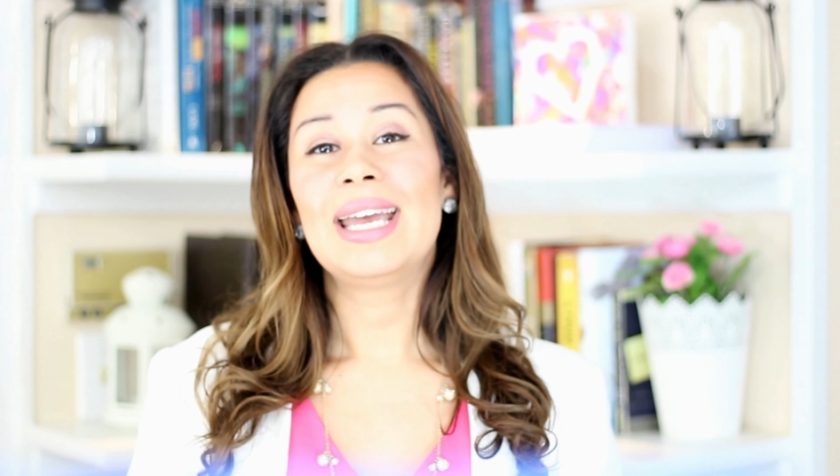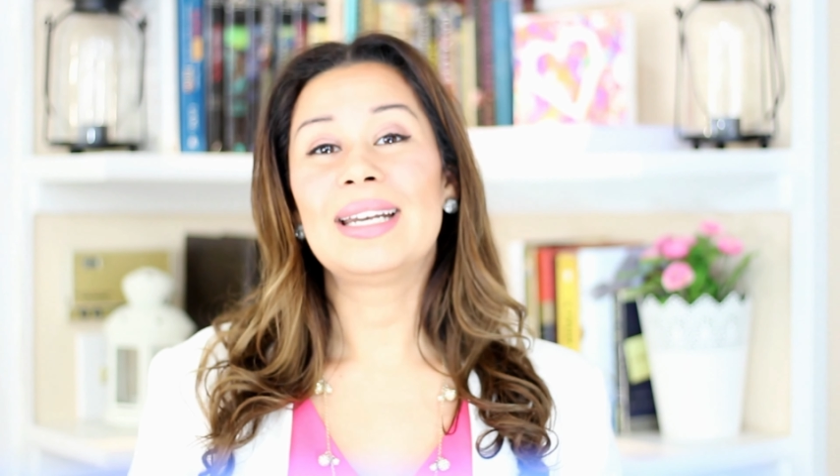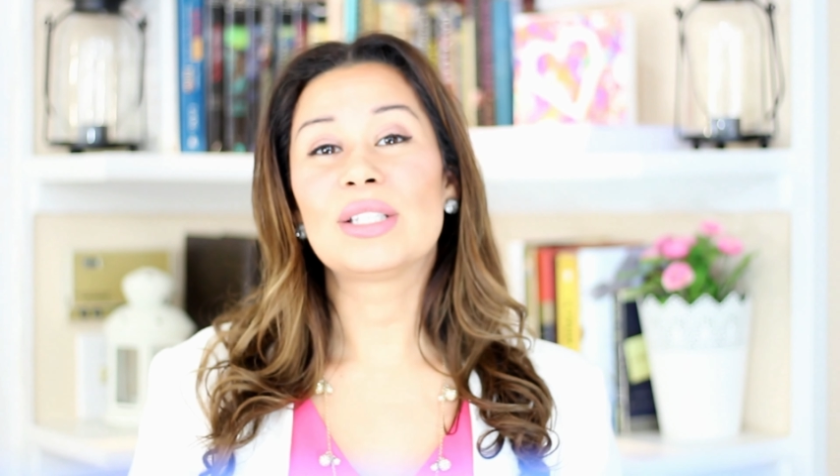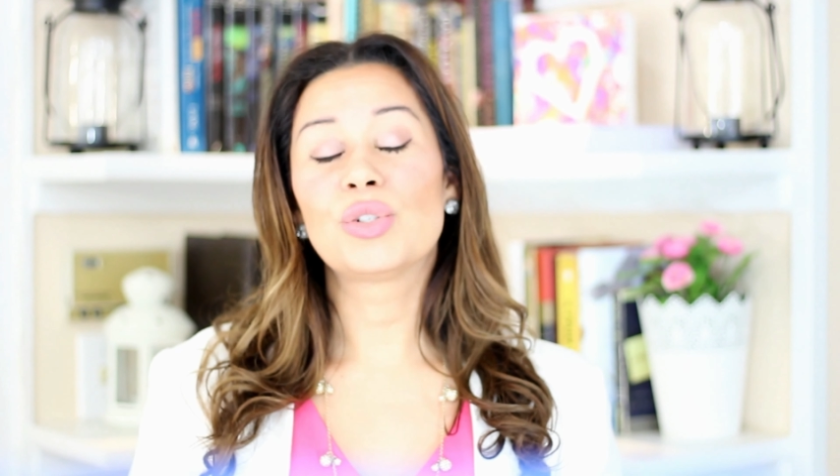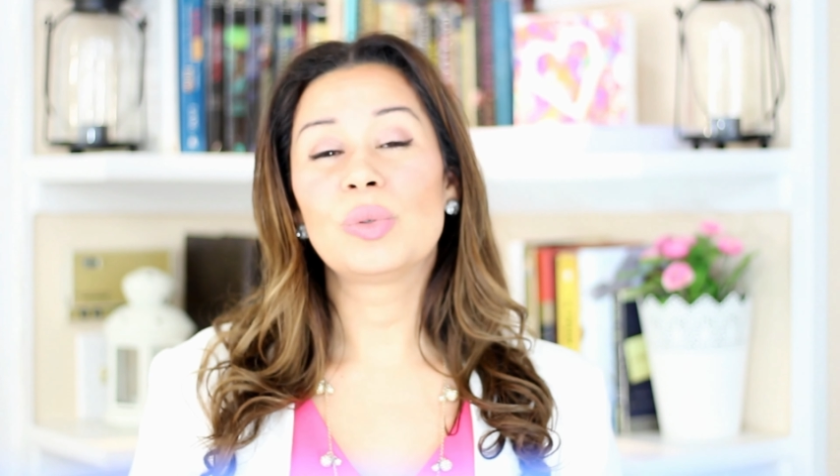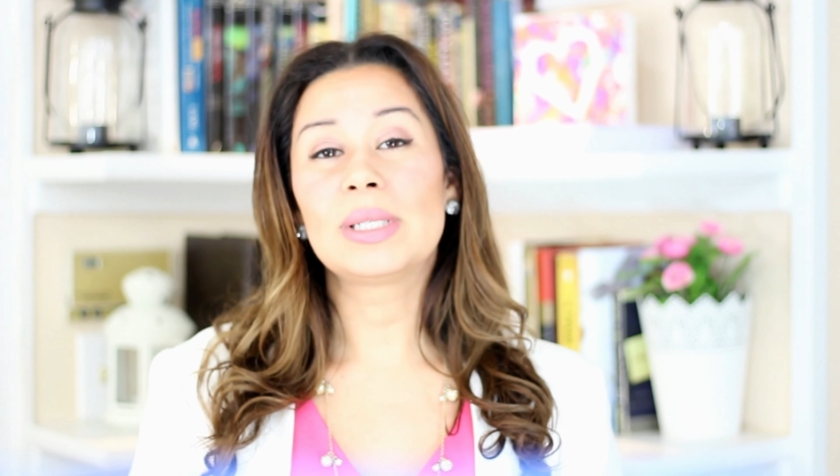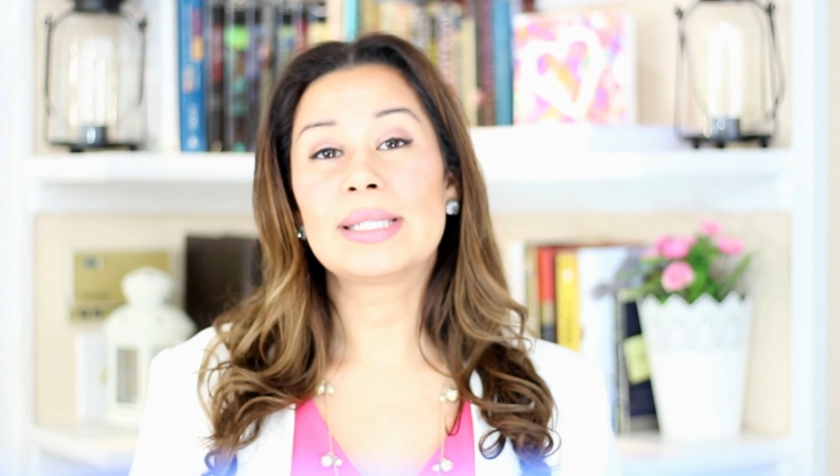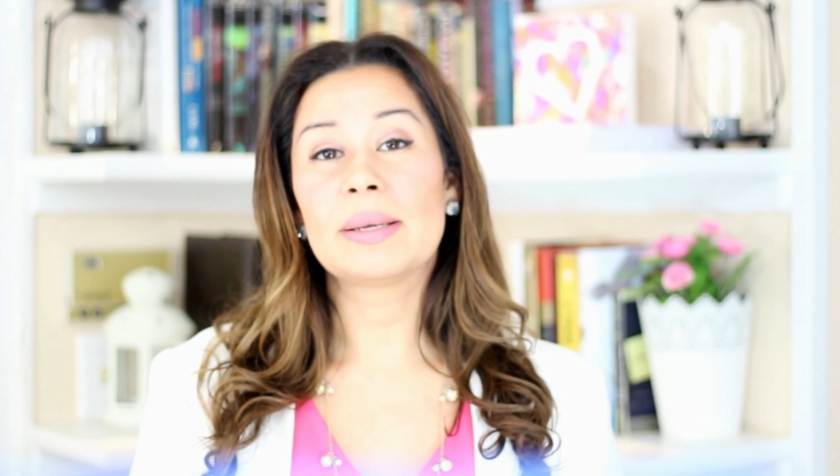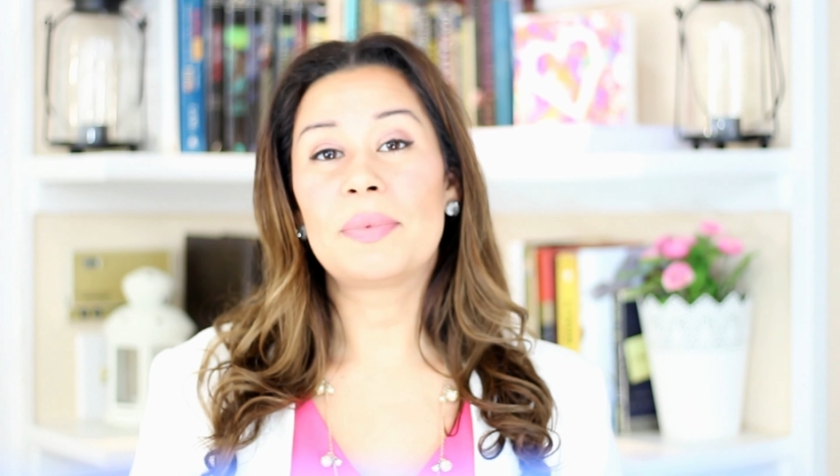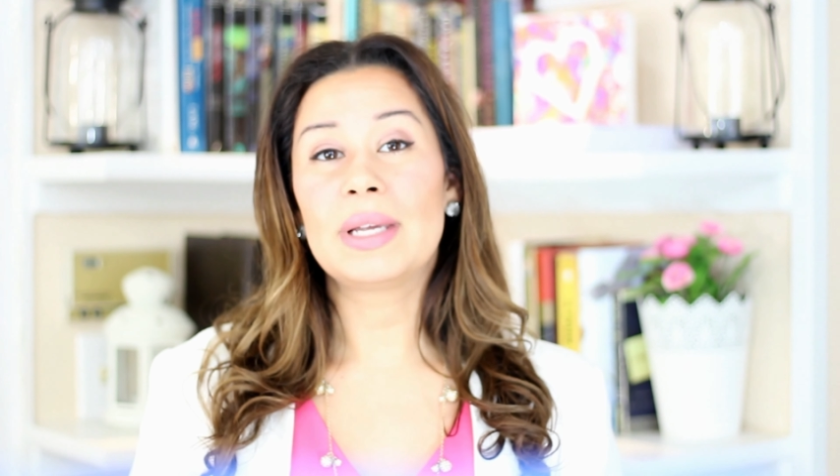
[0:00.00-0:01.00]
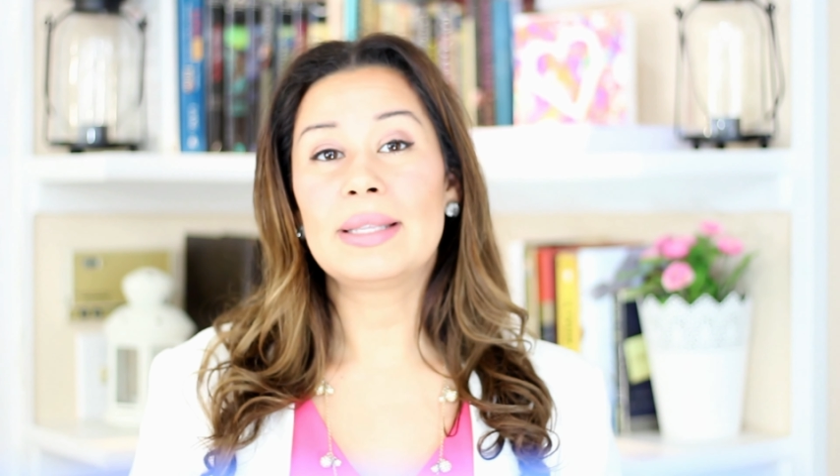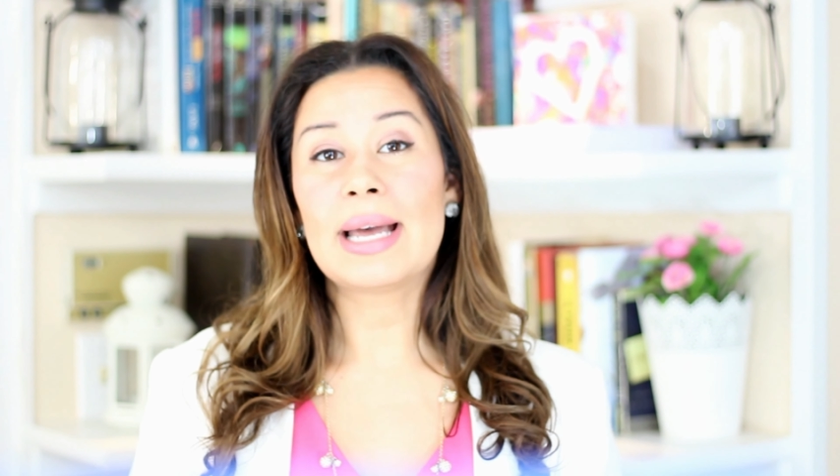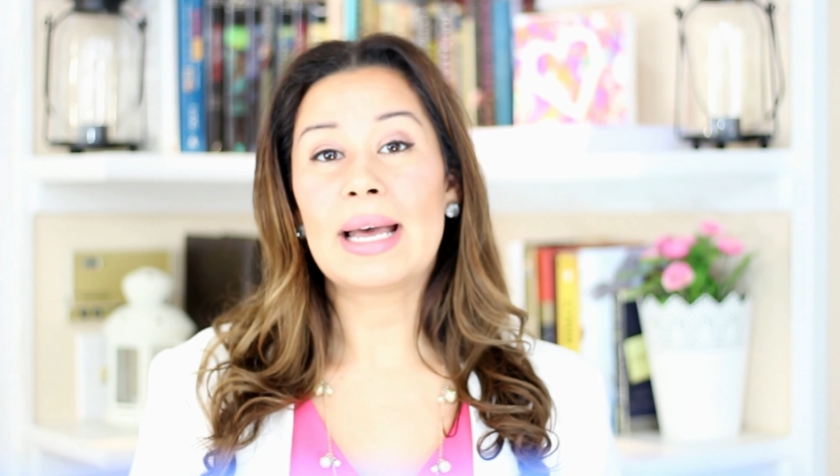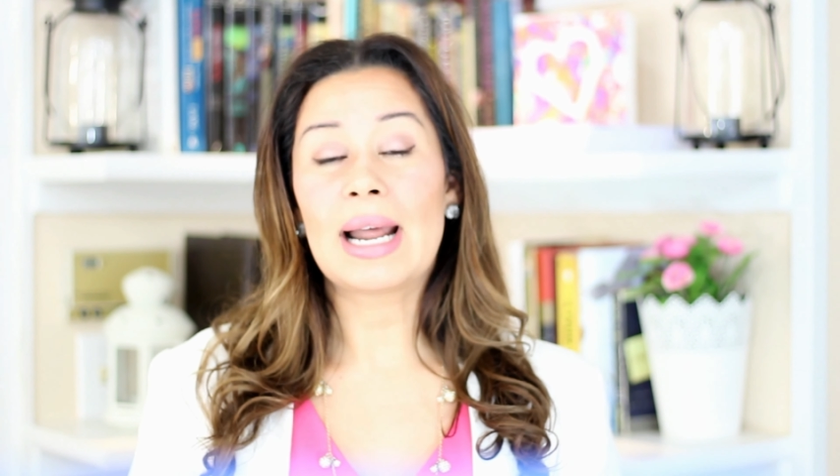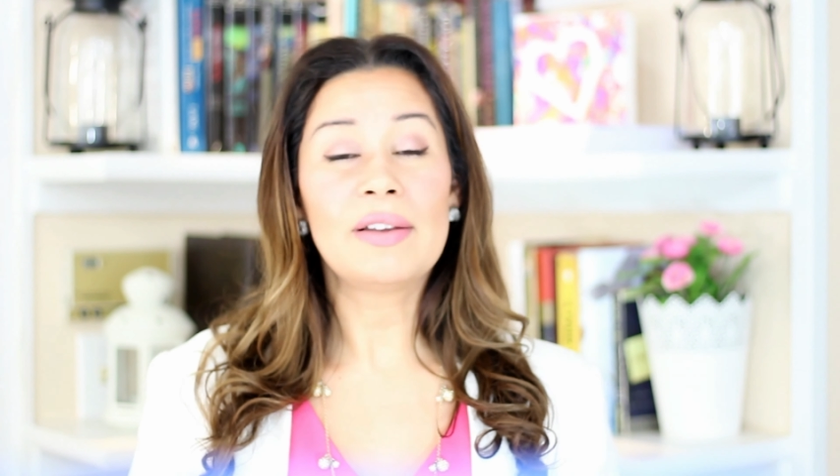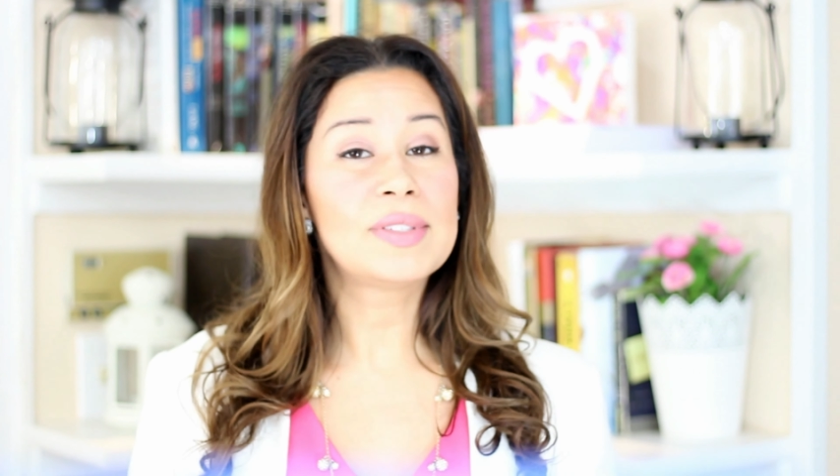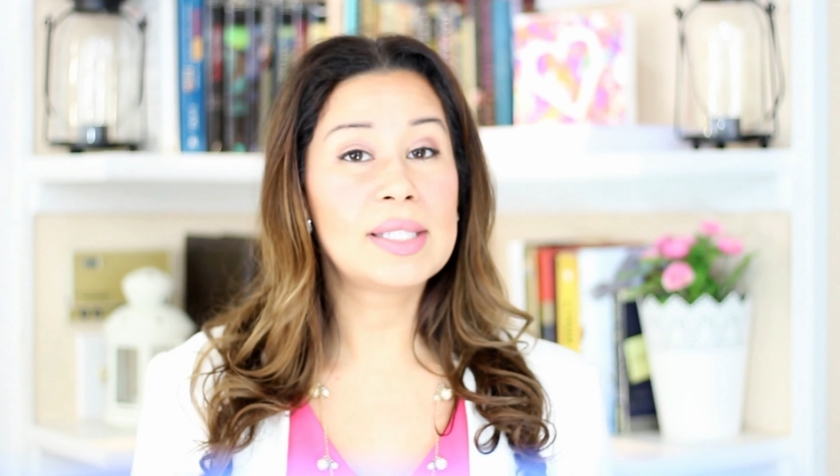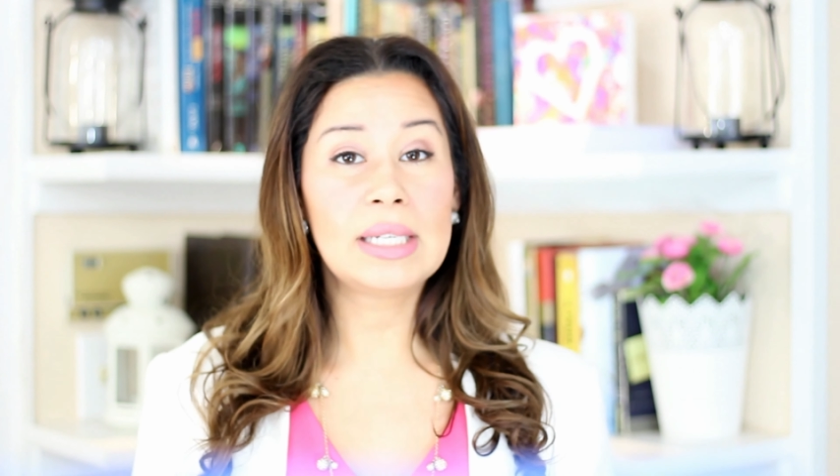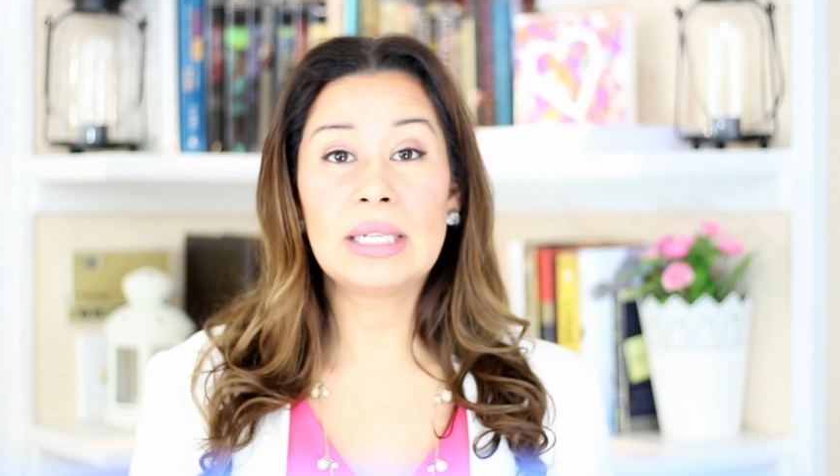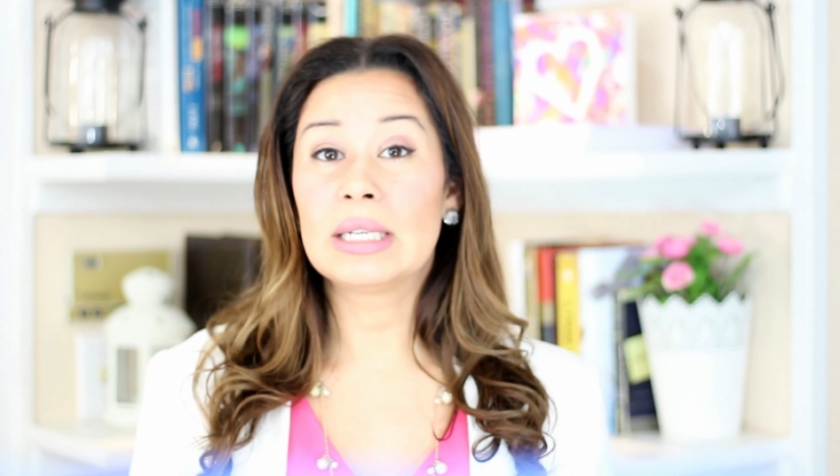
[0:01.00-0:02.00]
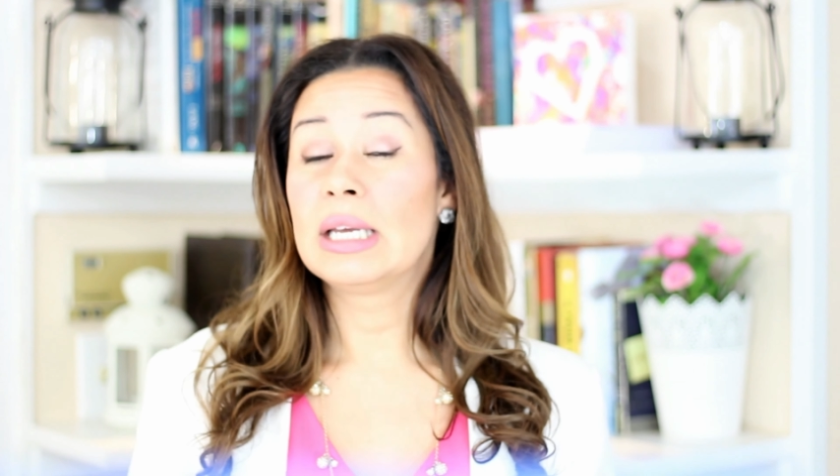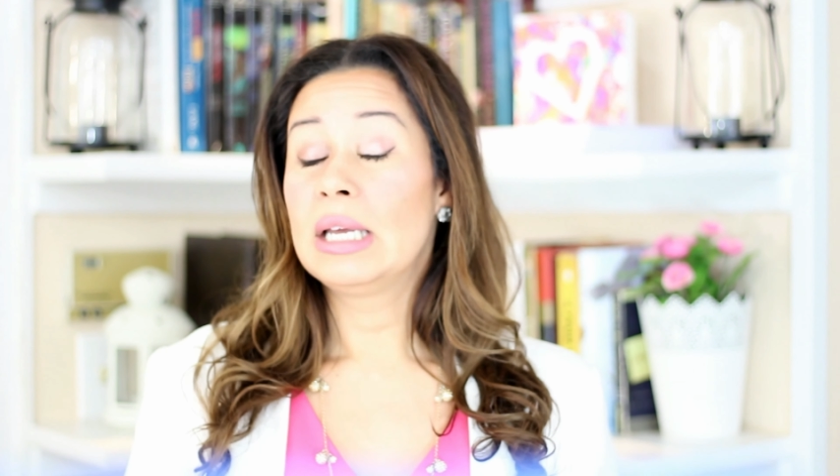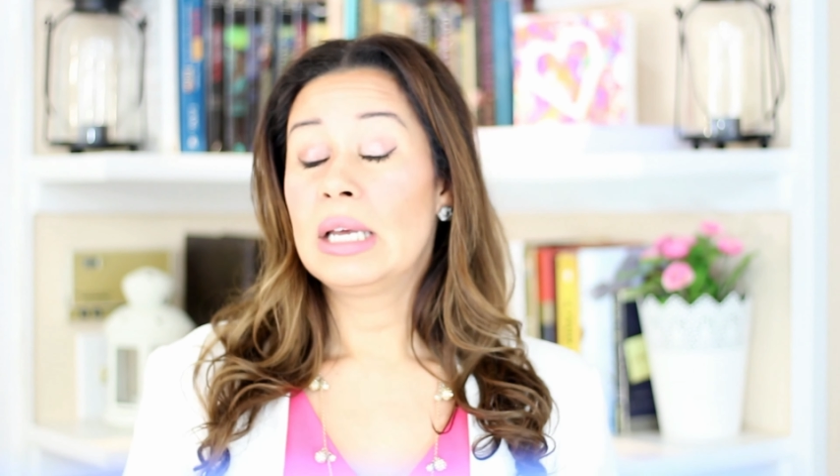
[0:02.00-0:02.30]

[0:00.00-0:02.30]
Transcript: and it's really something that I've seen